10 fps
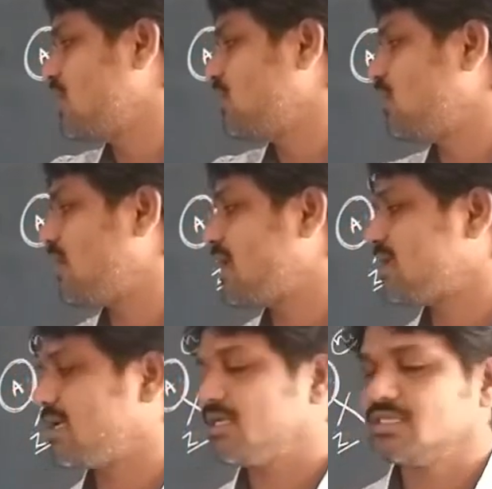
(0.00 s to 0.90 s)

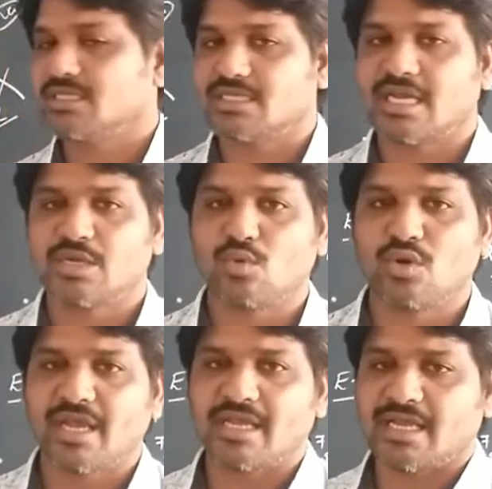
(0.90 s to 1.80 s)

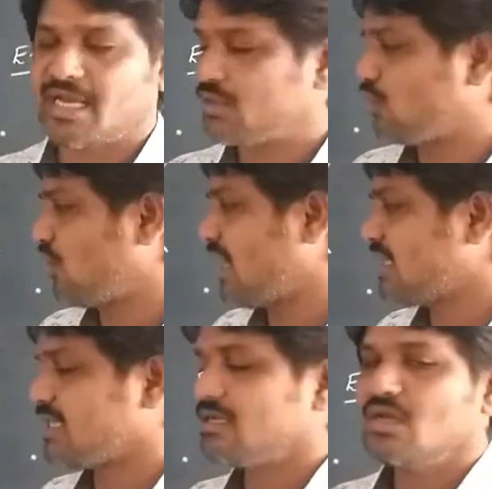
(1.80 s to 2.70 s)

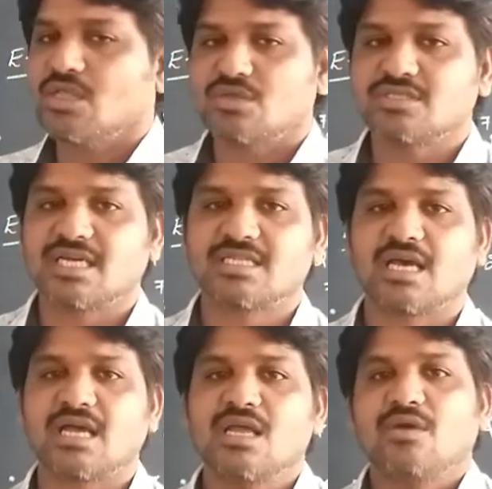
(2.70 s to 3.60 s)
O8O18, those are
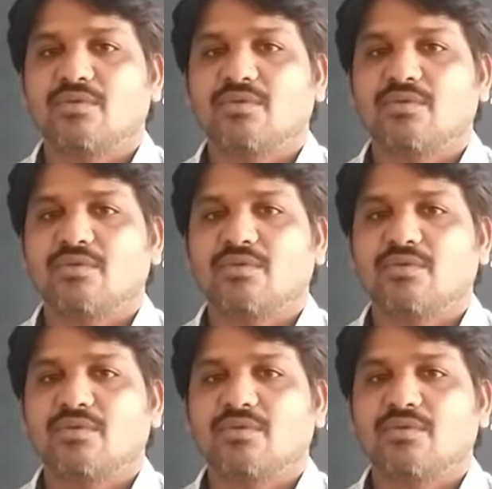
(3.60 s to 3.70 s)
the,